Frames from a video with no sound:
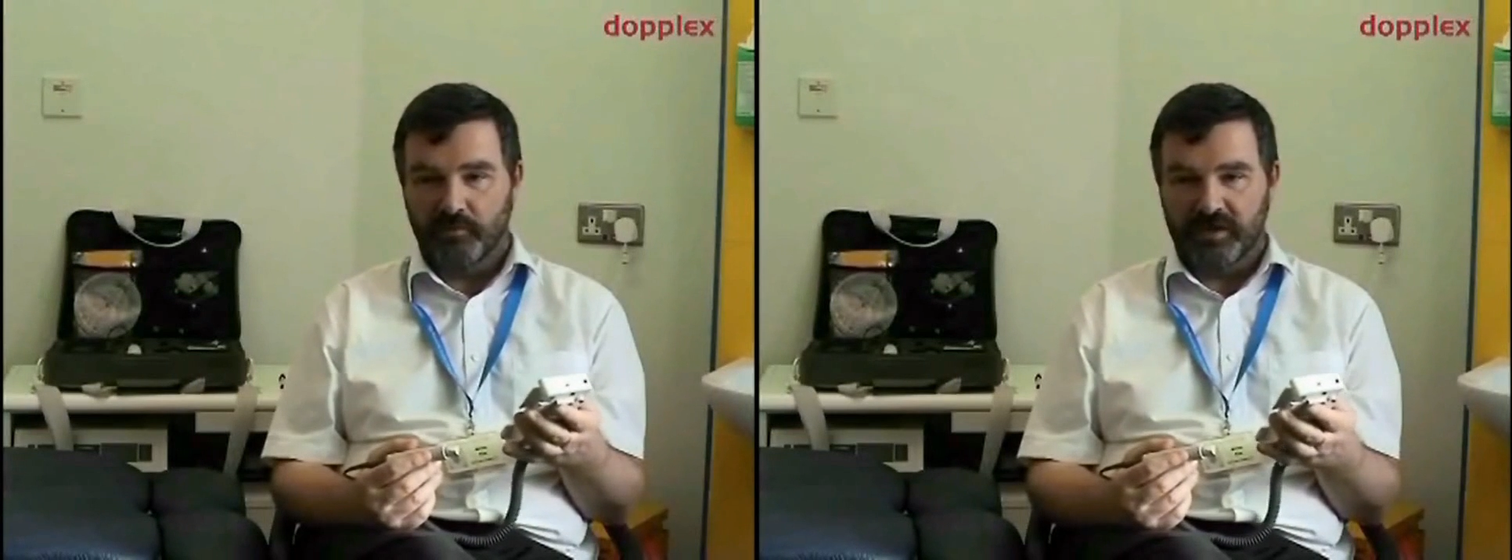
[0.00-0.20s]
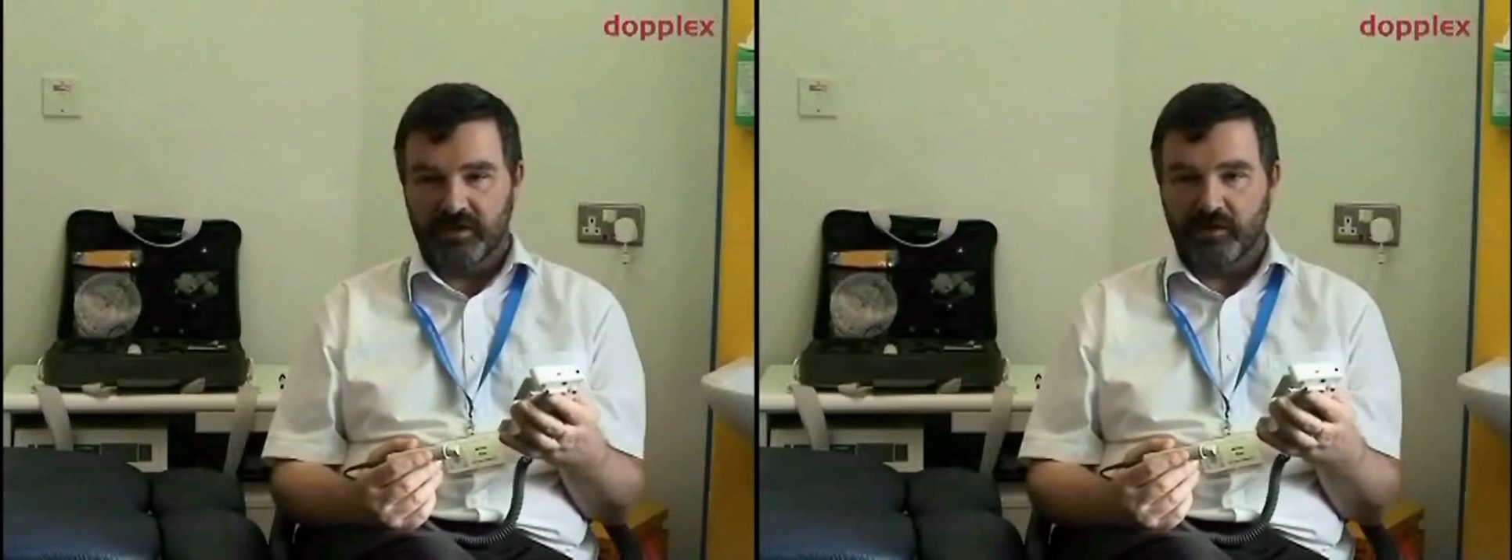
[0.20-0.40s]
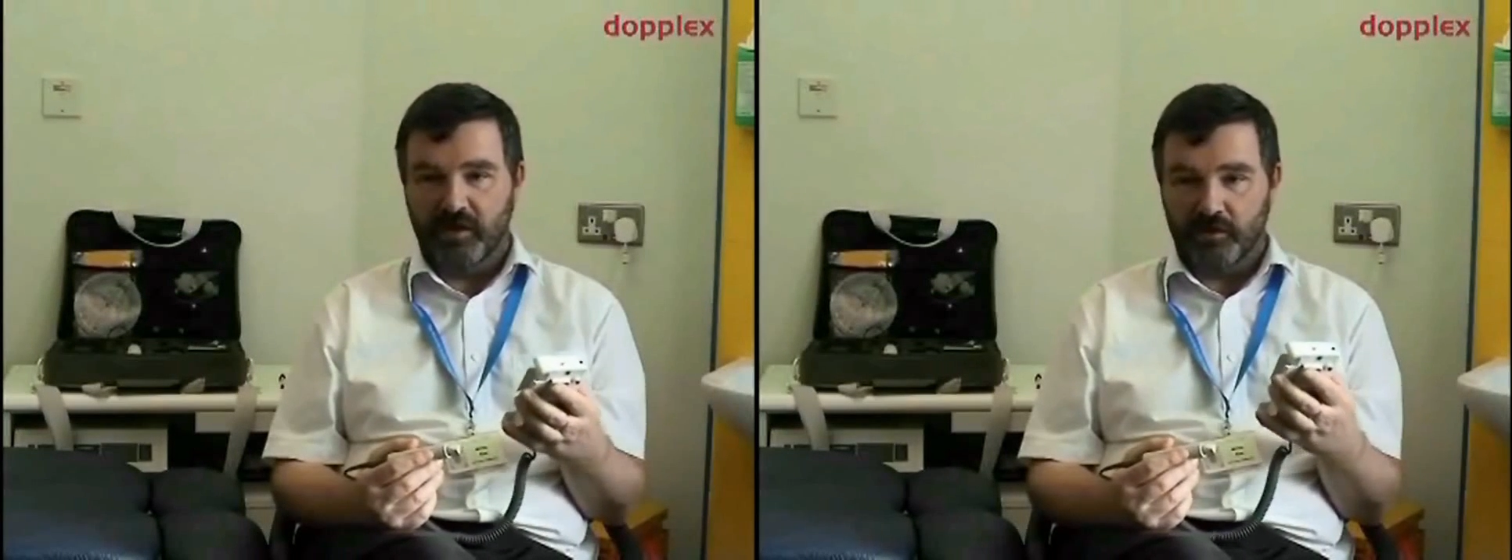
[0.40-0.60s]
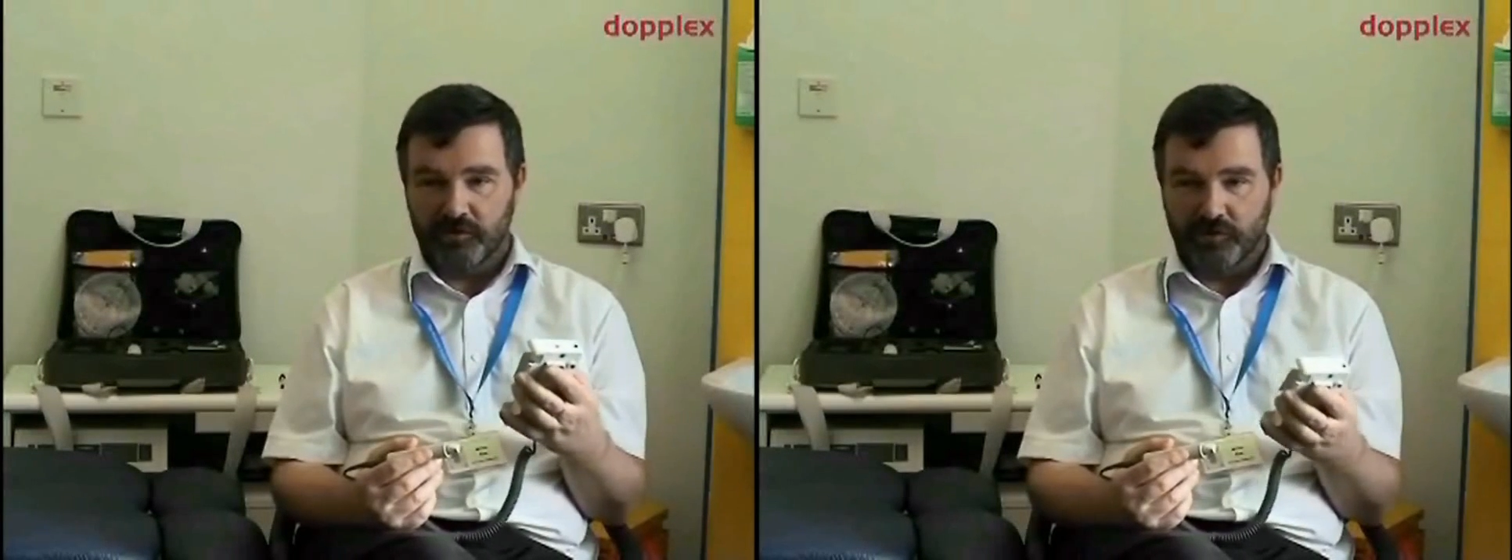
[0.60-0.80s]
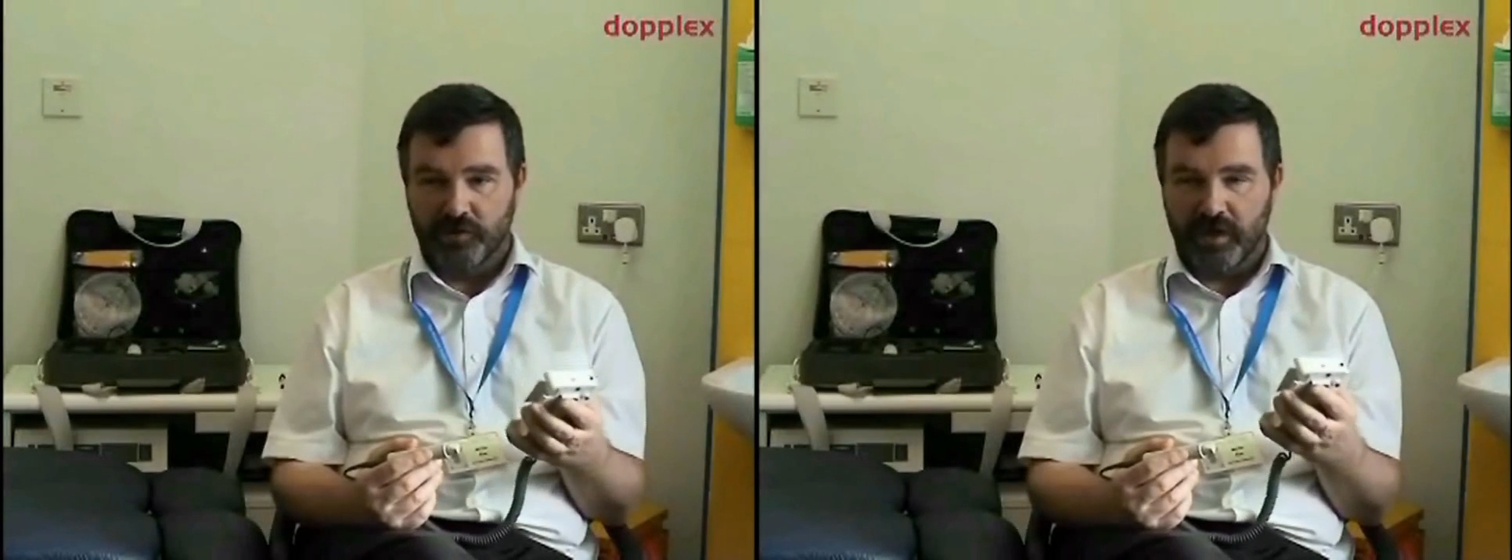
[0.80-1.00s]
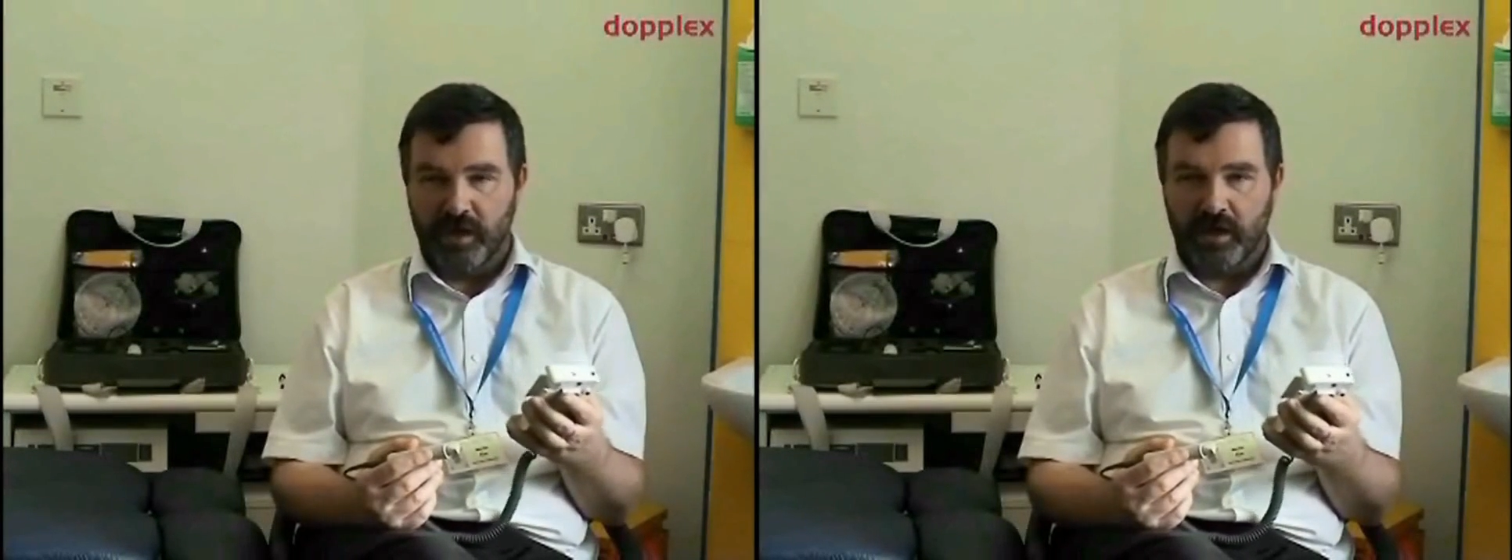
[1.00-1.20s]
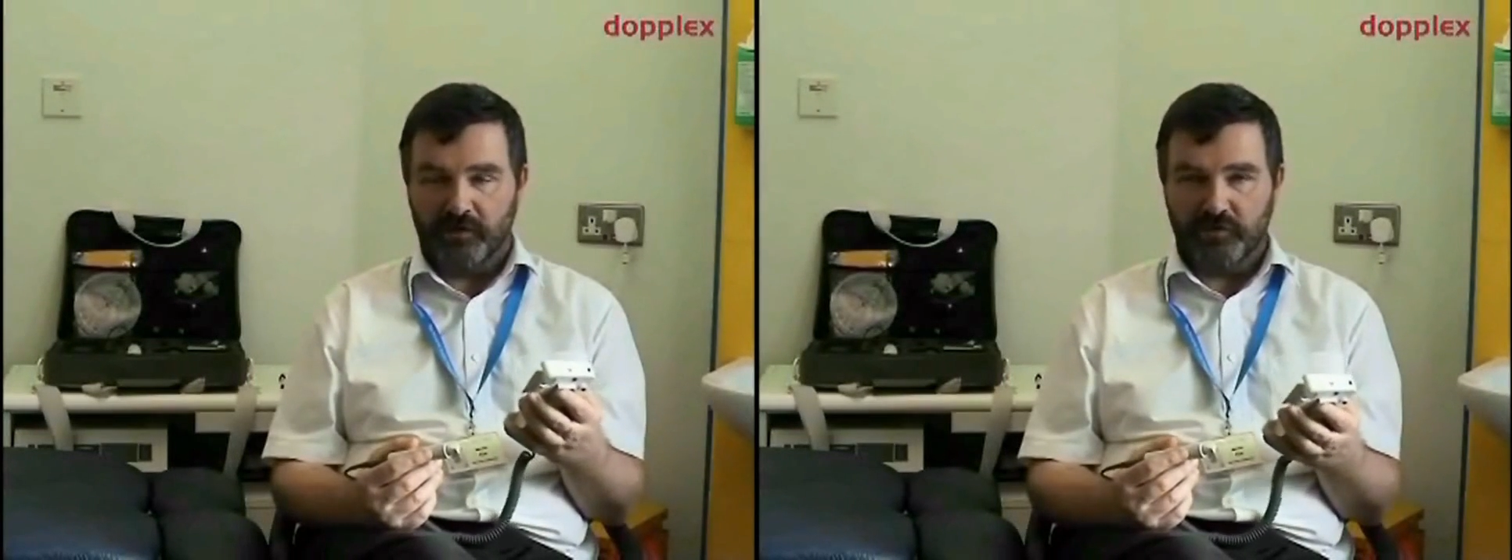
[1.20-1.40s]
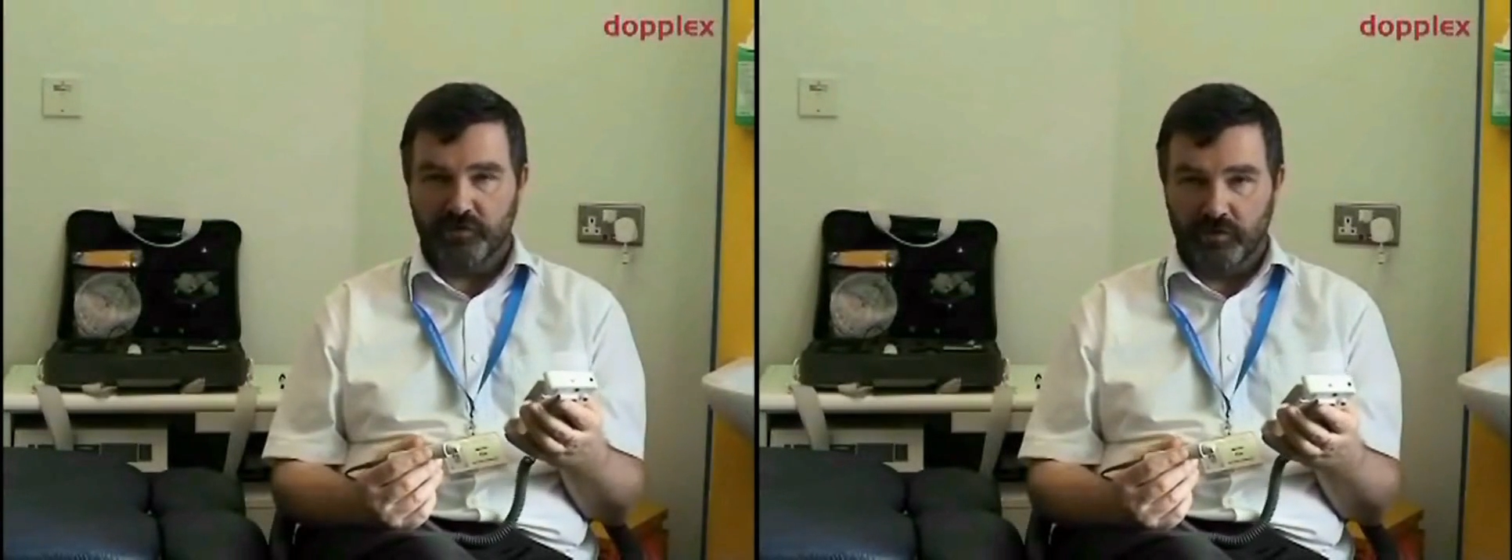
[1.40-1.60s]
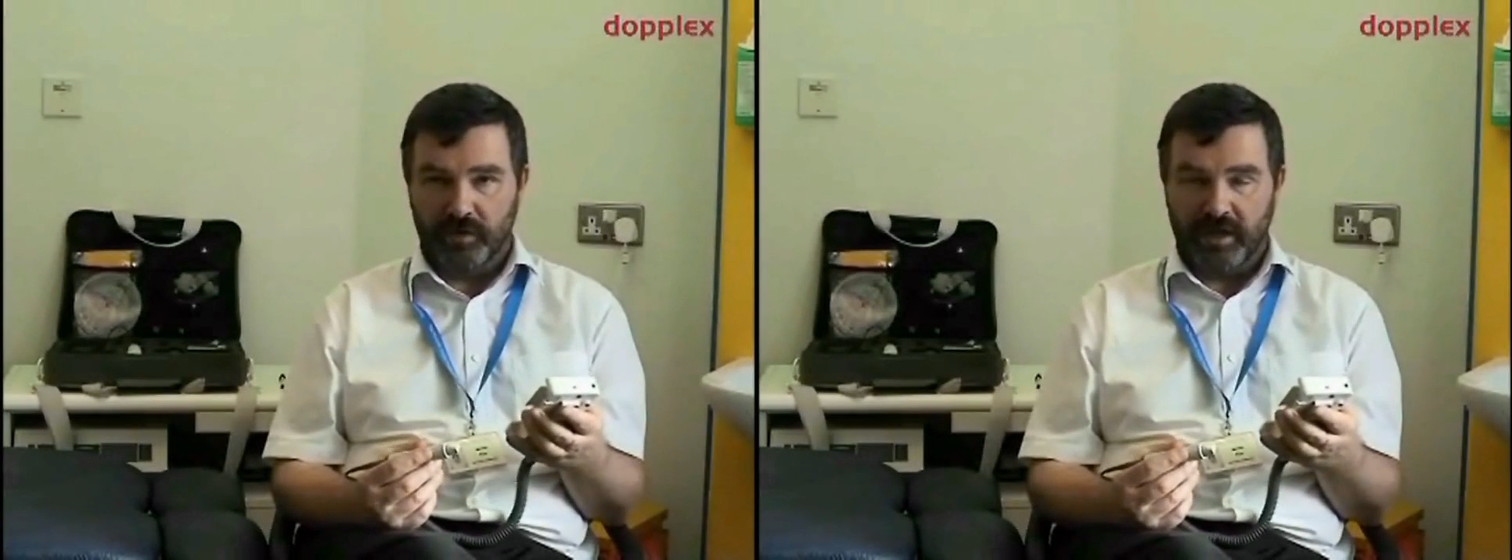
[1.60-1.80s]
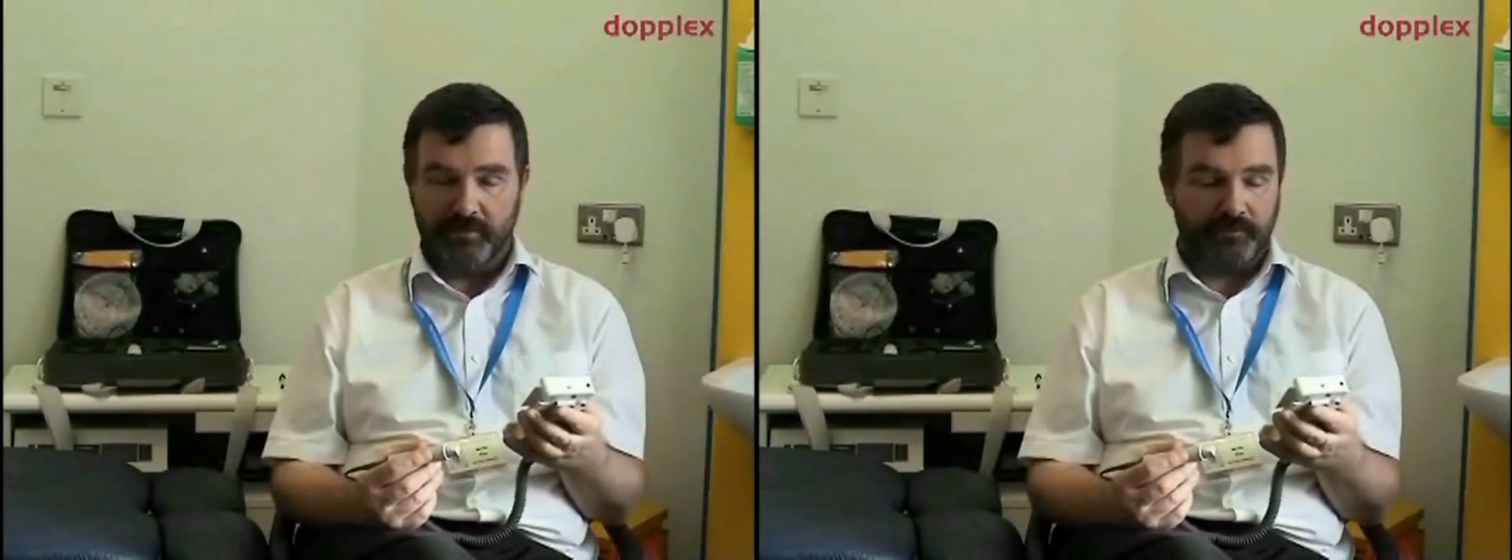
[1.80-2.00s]
being there as you're
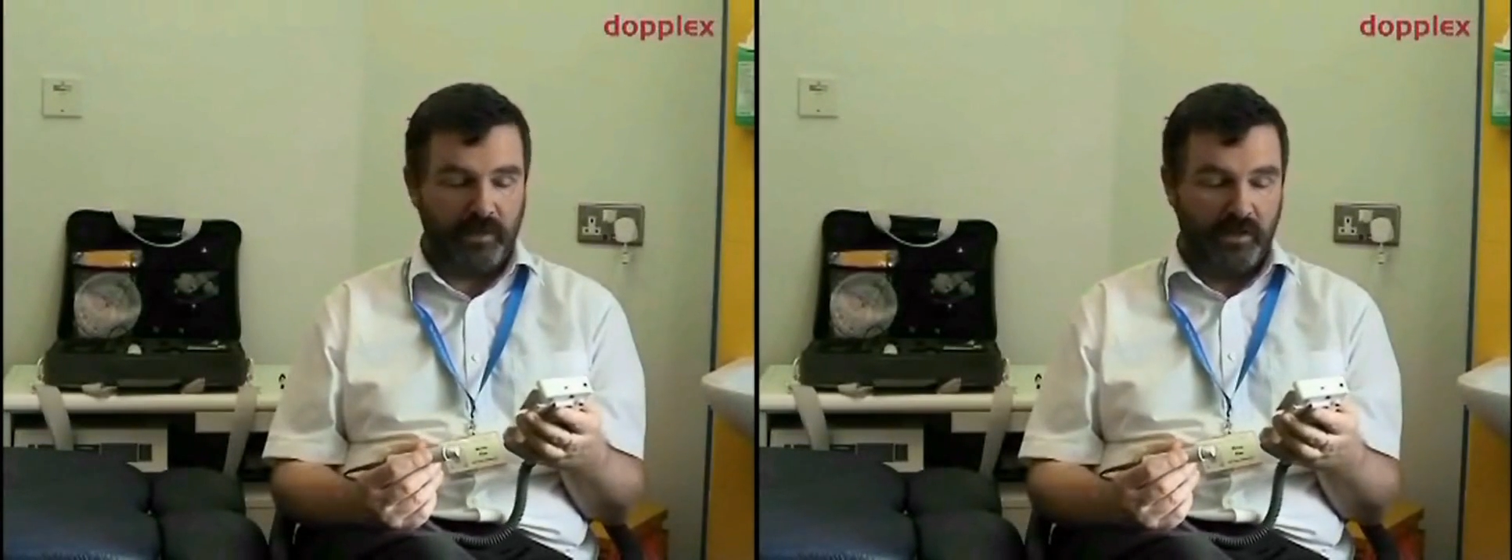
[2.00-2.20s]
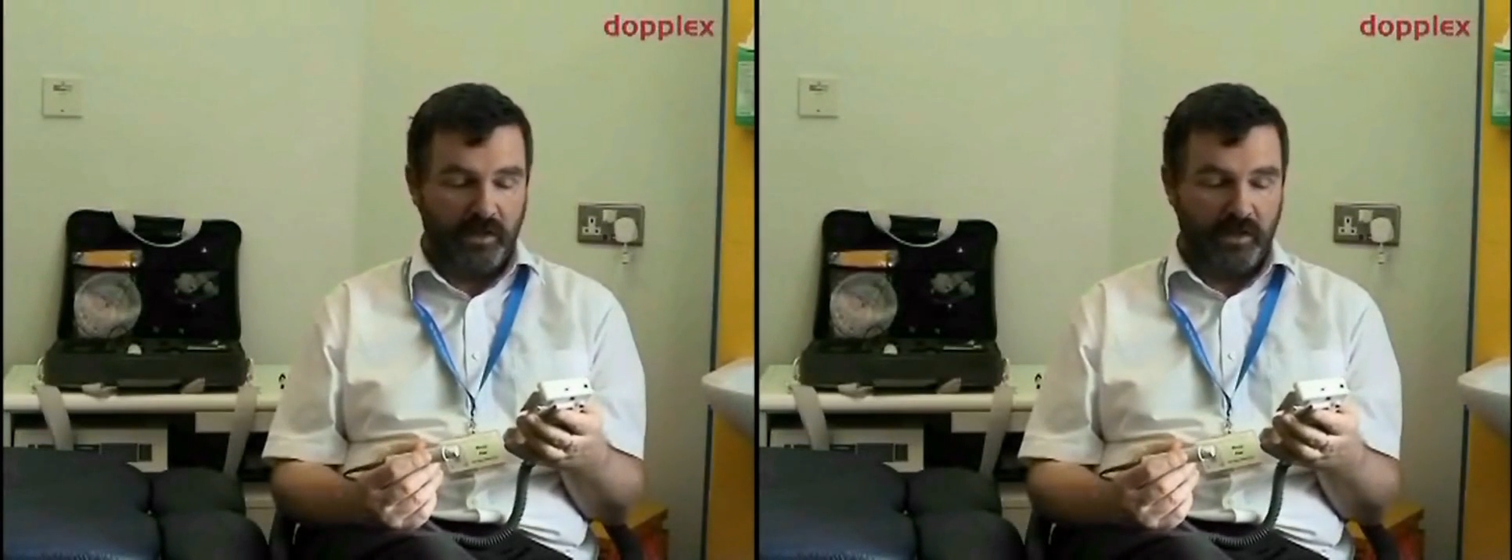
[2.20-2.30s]
doing it.